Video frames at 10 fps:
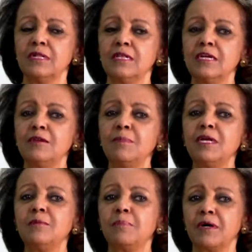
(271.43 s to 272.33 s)
in many
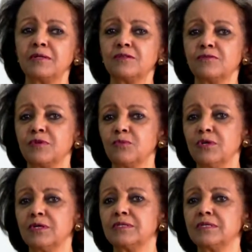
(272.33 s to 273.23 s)
parts of the
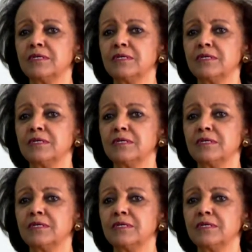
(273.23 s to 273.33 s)
world,